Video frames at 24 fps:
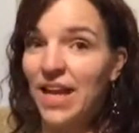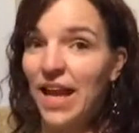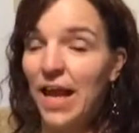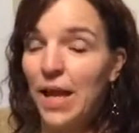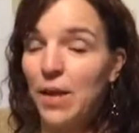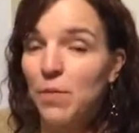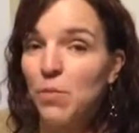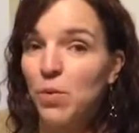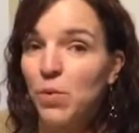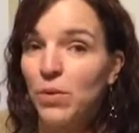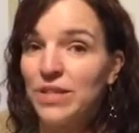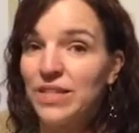
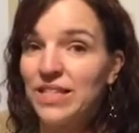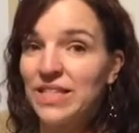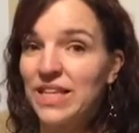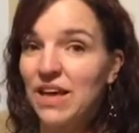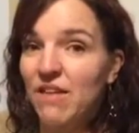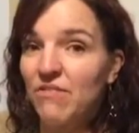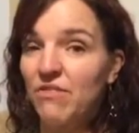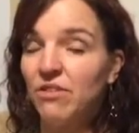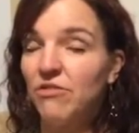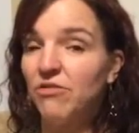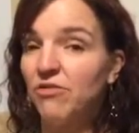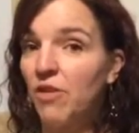
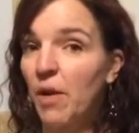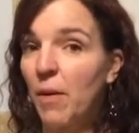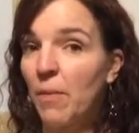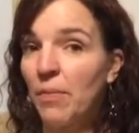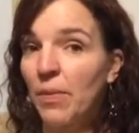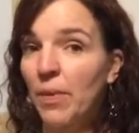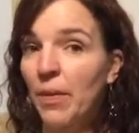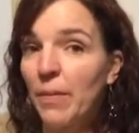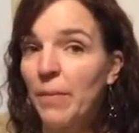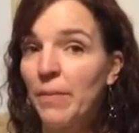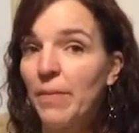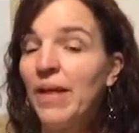8.7
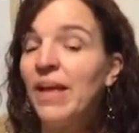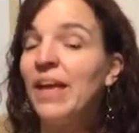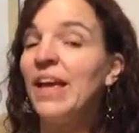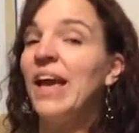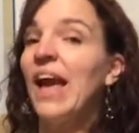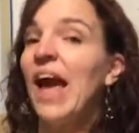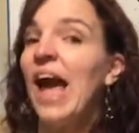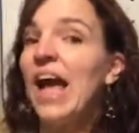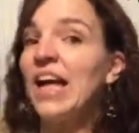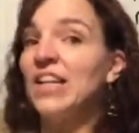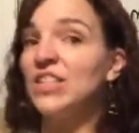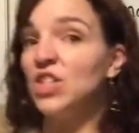from them,
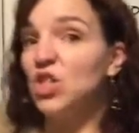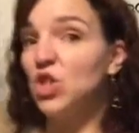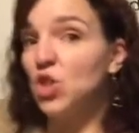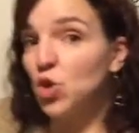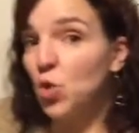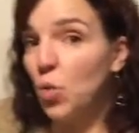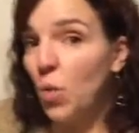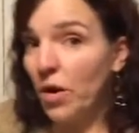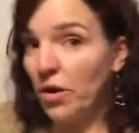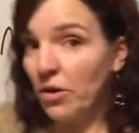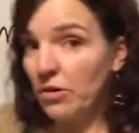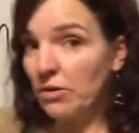and
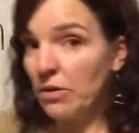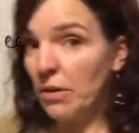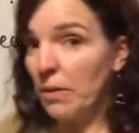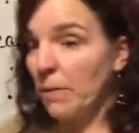squared